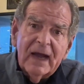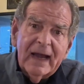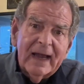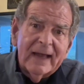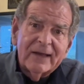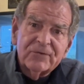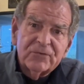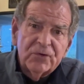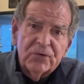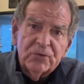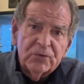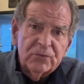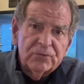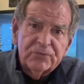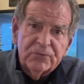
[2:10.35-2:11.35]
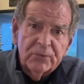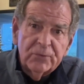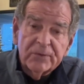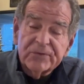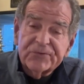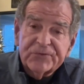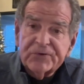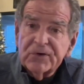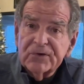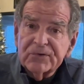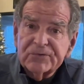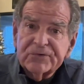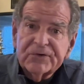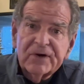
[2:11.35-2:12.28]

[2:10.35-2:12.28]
And you do a search